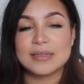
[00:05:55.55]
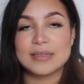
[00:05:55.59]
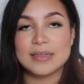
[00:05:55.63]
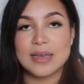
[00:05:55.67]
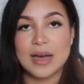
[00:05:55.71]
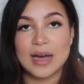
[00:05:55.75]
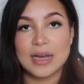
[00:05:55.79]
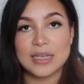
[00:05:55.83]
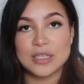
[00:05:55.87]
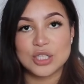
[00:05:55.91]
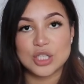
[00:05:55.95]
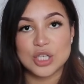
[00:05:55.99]

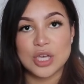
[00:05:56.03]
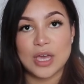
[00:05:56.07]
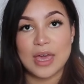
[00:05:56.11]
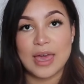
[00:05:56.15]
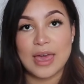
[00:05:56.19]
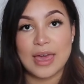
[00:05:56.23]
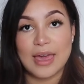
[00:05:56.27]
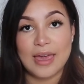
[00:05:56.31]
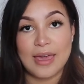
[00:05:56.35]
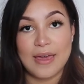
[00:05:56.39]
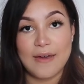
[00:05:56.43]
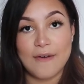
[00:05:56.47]
such
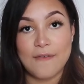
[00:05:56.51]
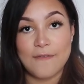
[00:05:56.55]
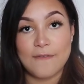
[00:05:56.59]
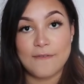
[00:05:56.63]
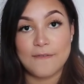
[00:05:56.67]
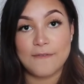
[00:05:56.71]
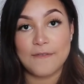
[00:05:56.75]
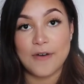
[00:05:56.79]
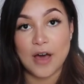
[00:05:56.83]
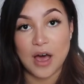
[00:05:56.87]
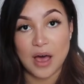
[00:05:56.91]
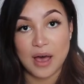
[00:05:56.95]
a
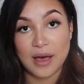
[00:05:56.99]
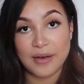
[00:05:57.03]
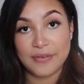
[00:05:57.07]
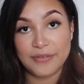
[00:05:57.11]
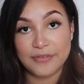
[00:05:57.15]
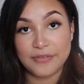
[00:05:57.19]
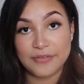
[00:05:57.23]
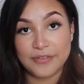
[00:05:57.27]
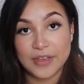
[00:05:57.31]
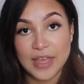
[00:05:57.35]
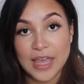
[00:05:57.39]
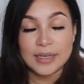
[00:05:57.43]

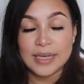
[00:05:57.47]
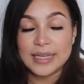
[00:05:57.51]
buff.